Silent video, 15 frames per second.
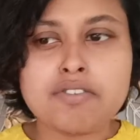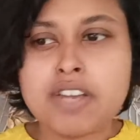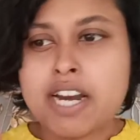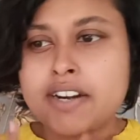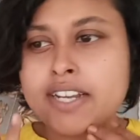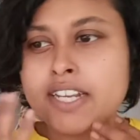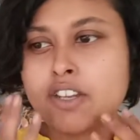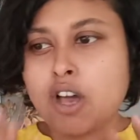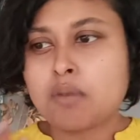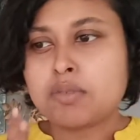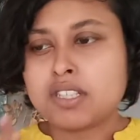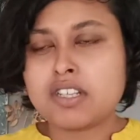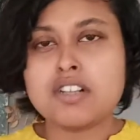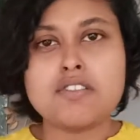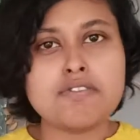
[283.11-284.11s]
very
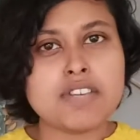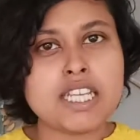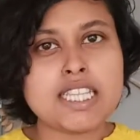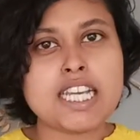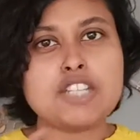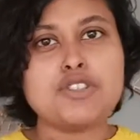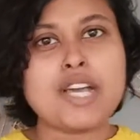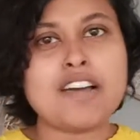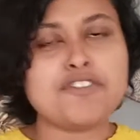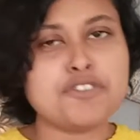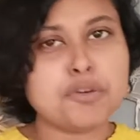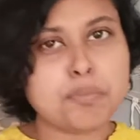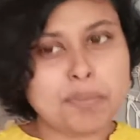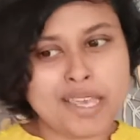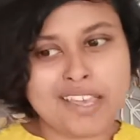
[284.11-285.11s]
nominal fee that you have
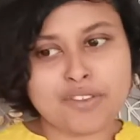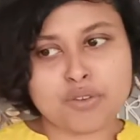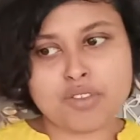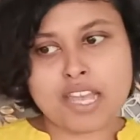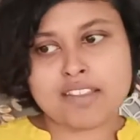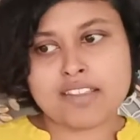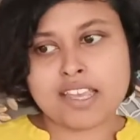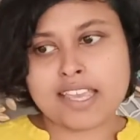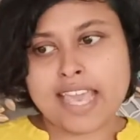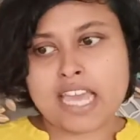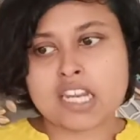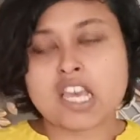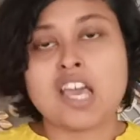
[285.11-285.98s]
to pay so that they can